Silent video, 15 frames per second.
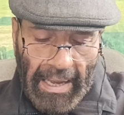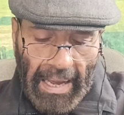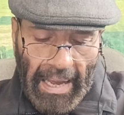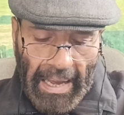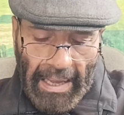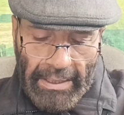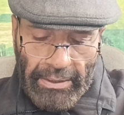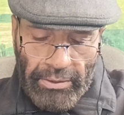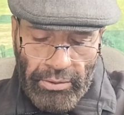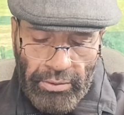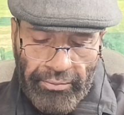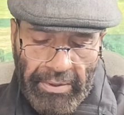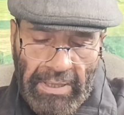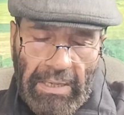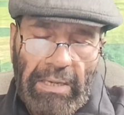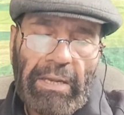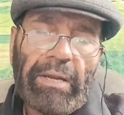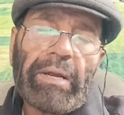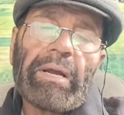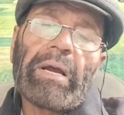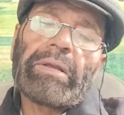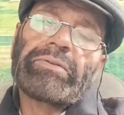and you will
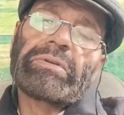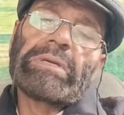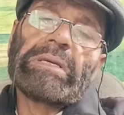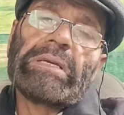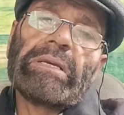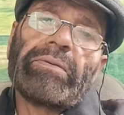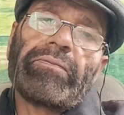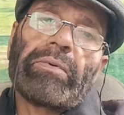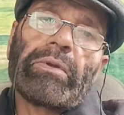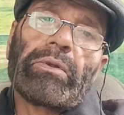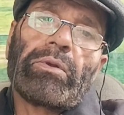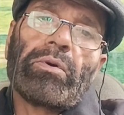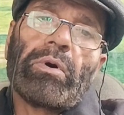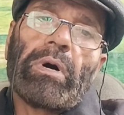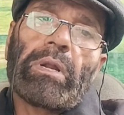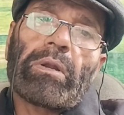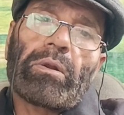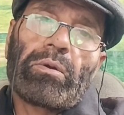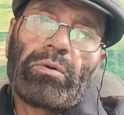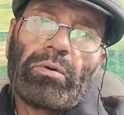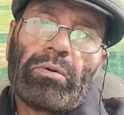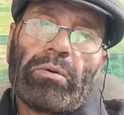achieve your
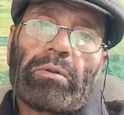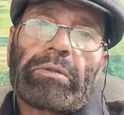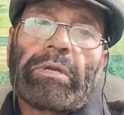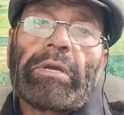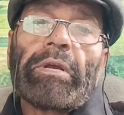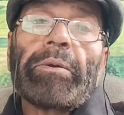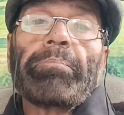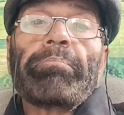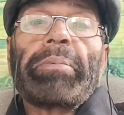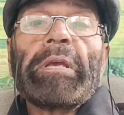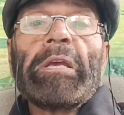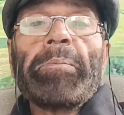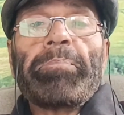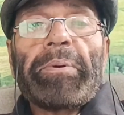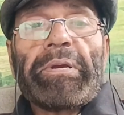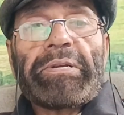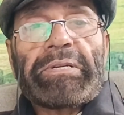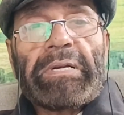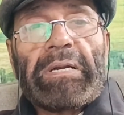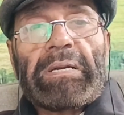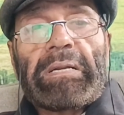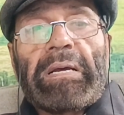goal. Be
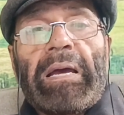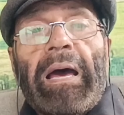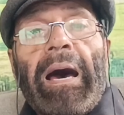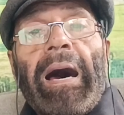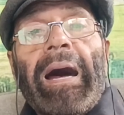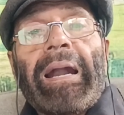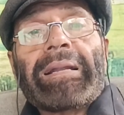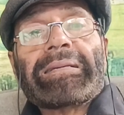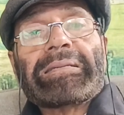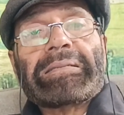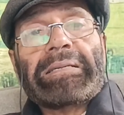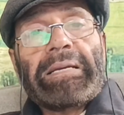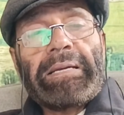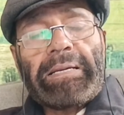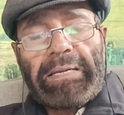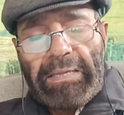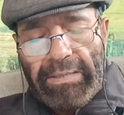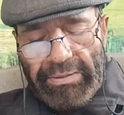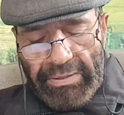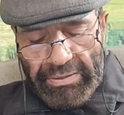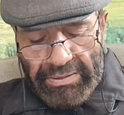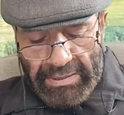patient and stay
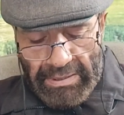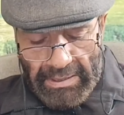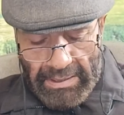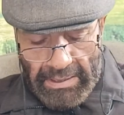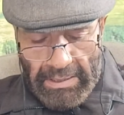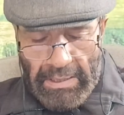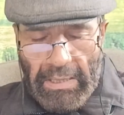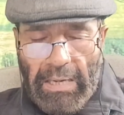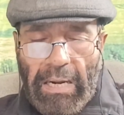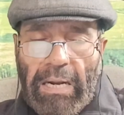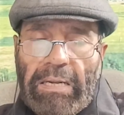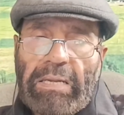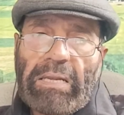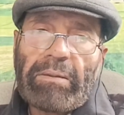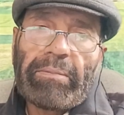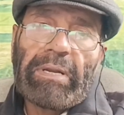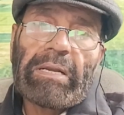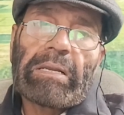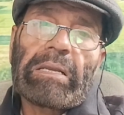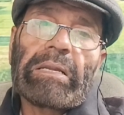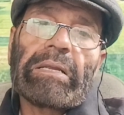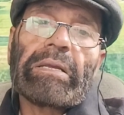consistent.
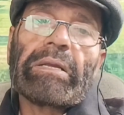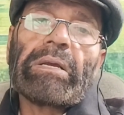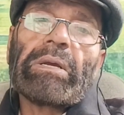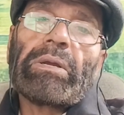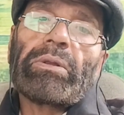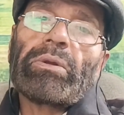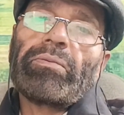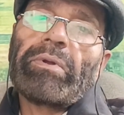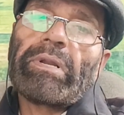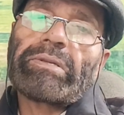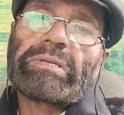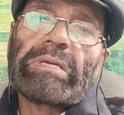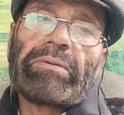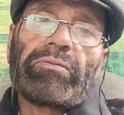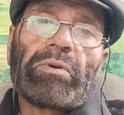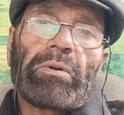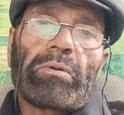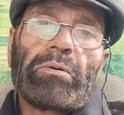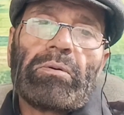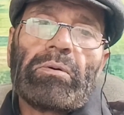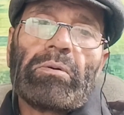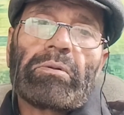Ultimately, you will achieve your
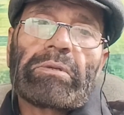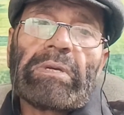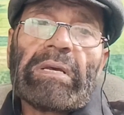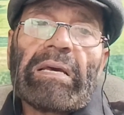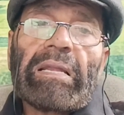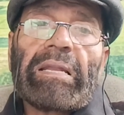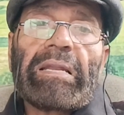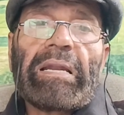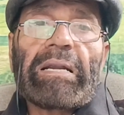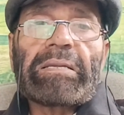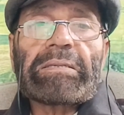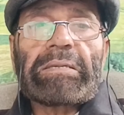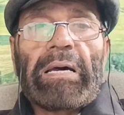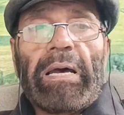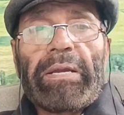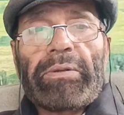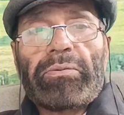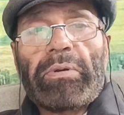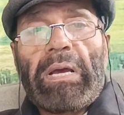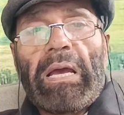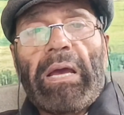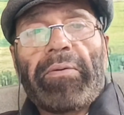goals. Let's try to
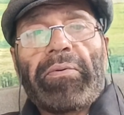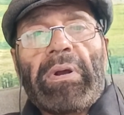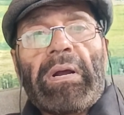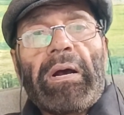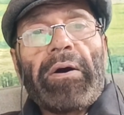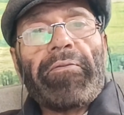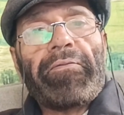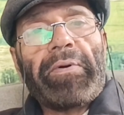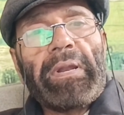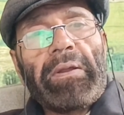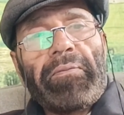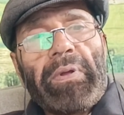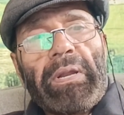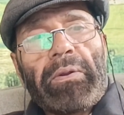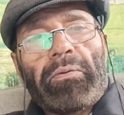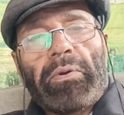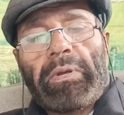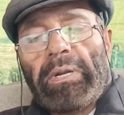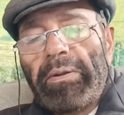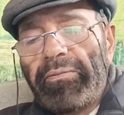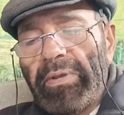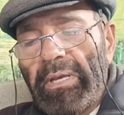have a very quick
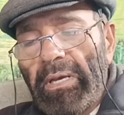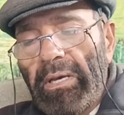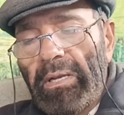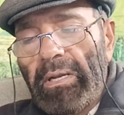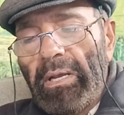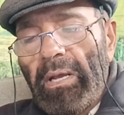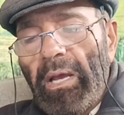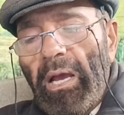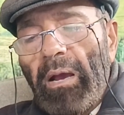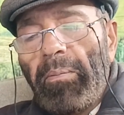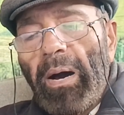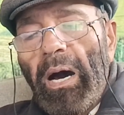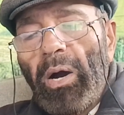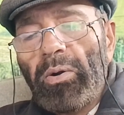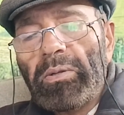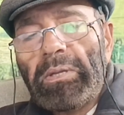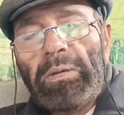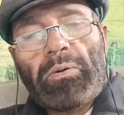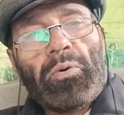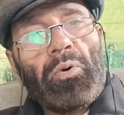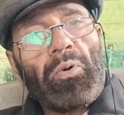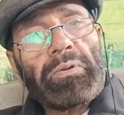revision about the
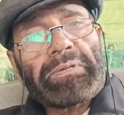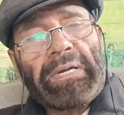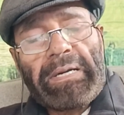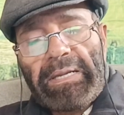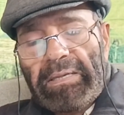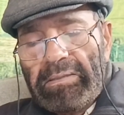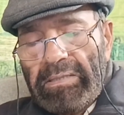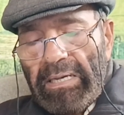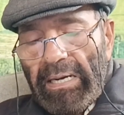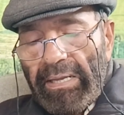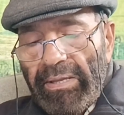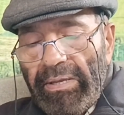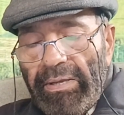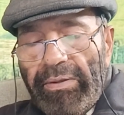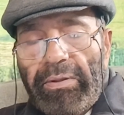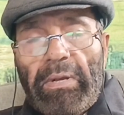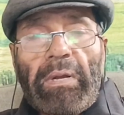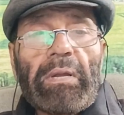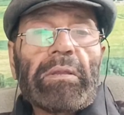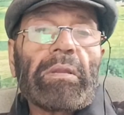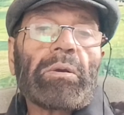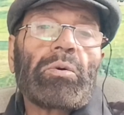goal setting strategies.
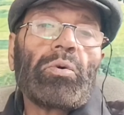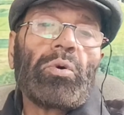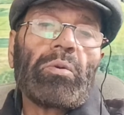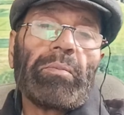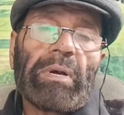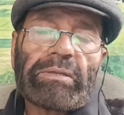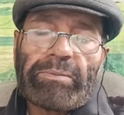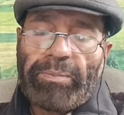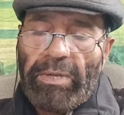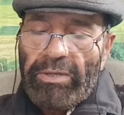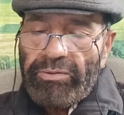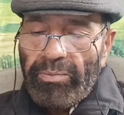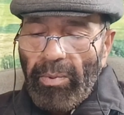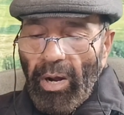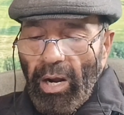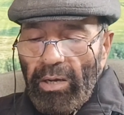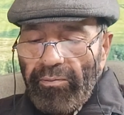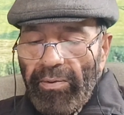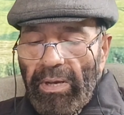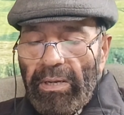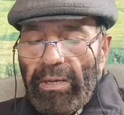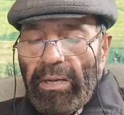The goal must be a smart
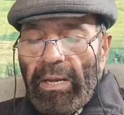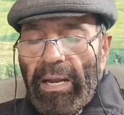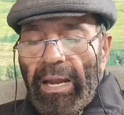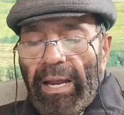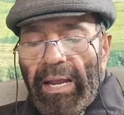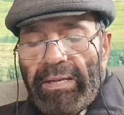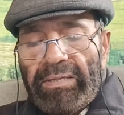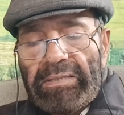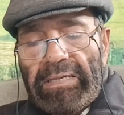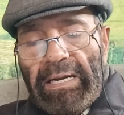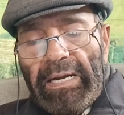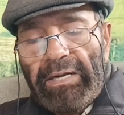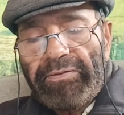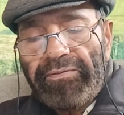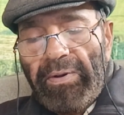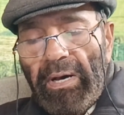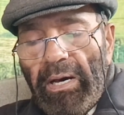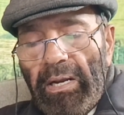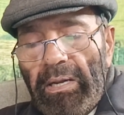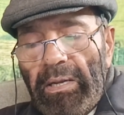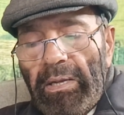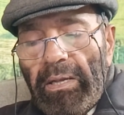one. S stands
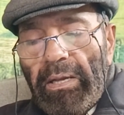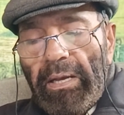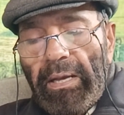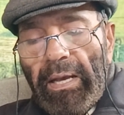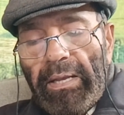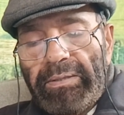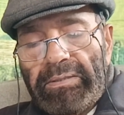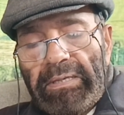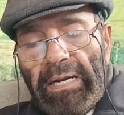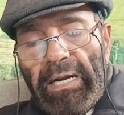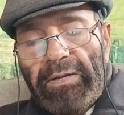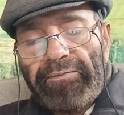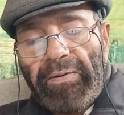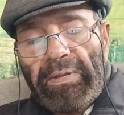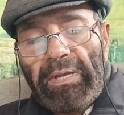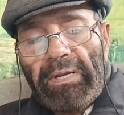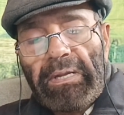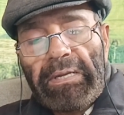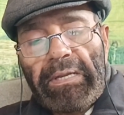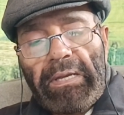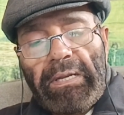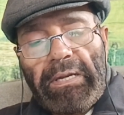for the
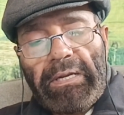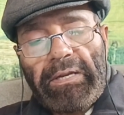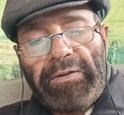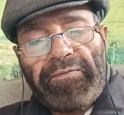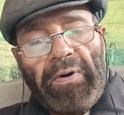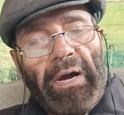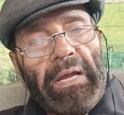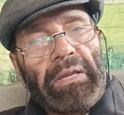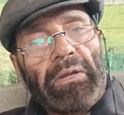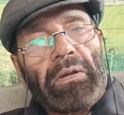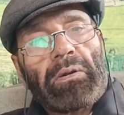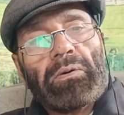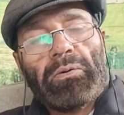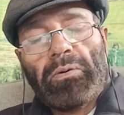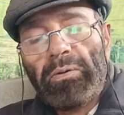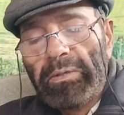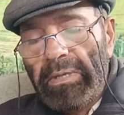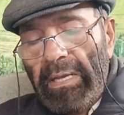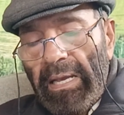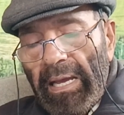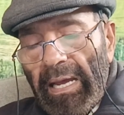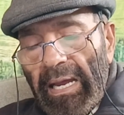clearly define your goal.
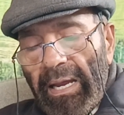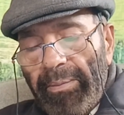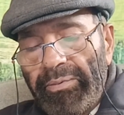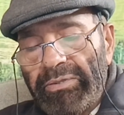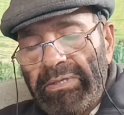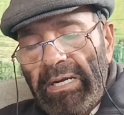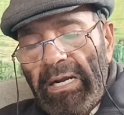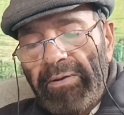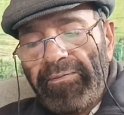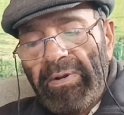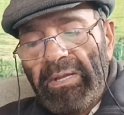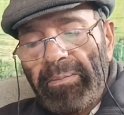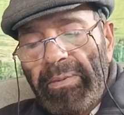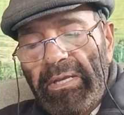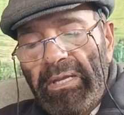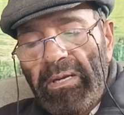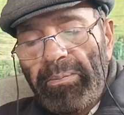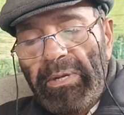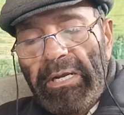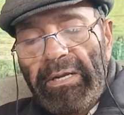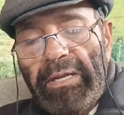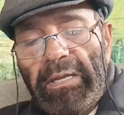M stands for the
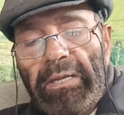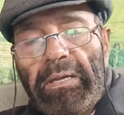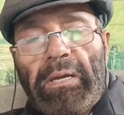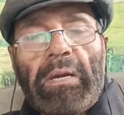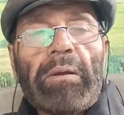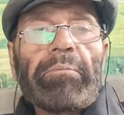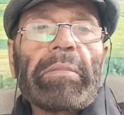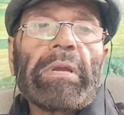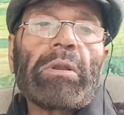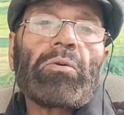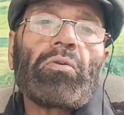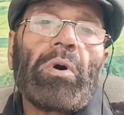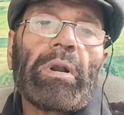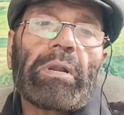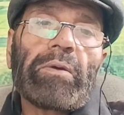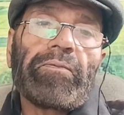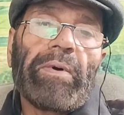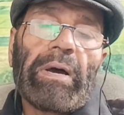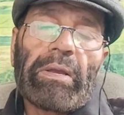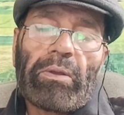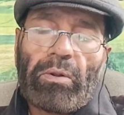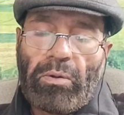measurability, mean
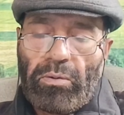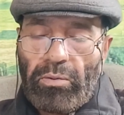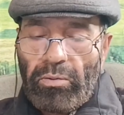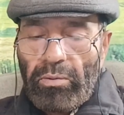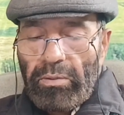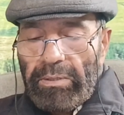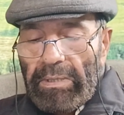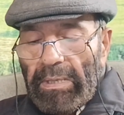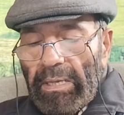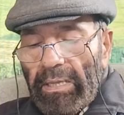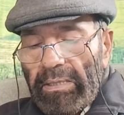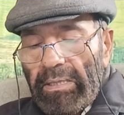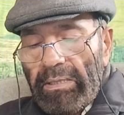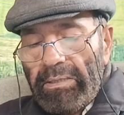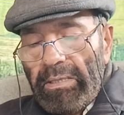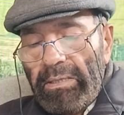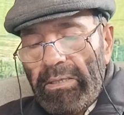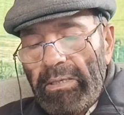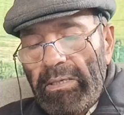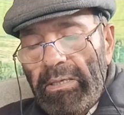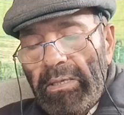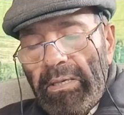quantify your goal. The
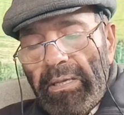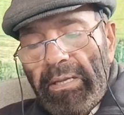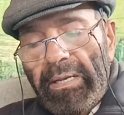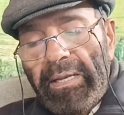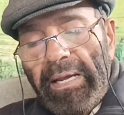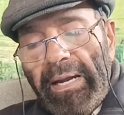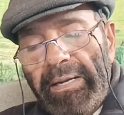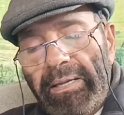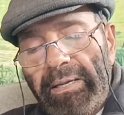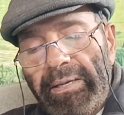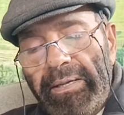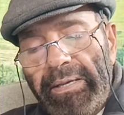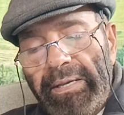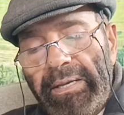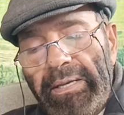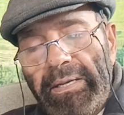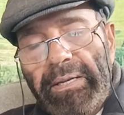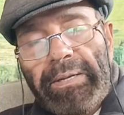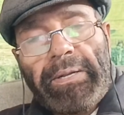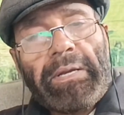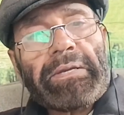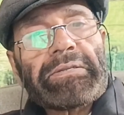third letter
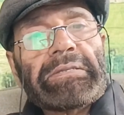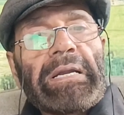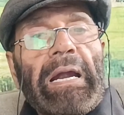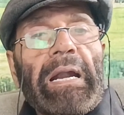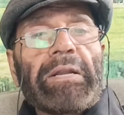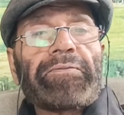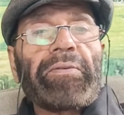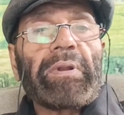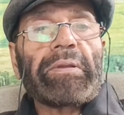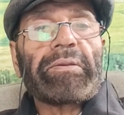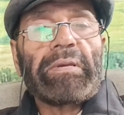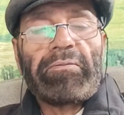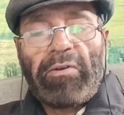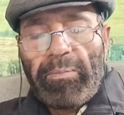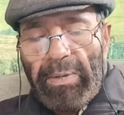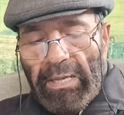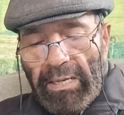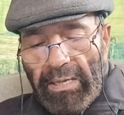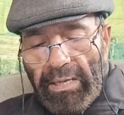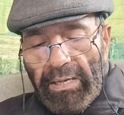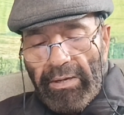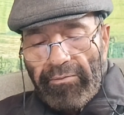A stands for
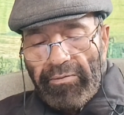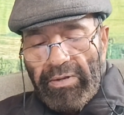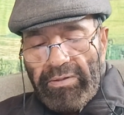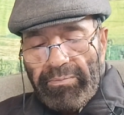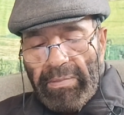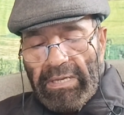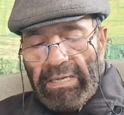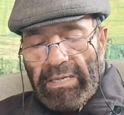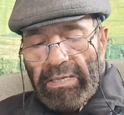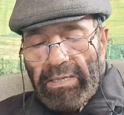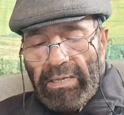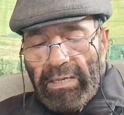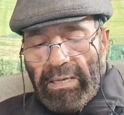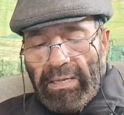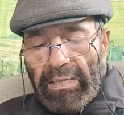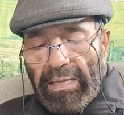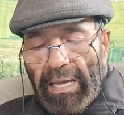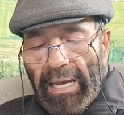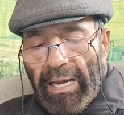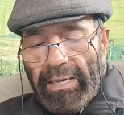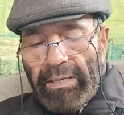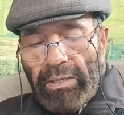achievable, which mean
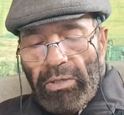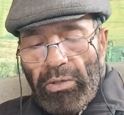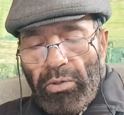that